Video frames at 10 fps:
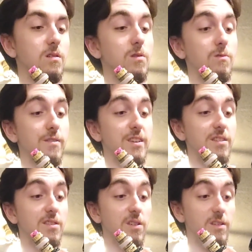
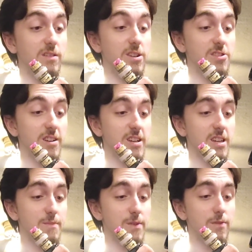When not to drink
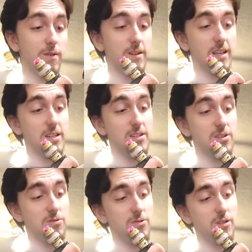it before it gets
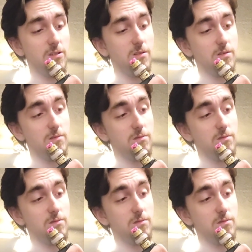too strong?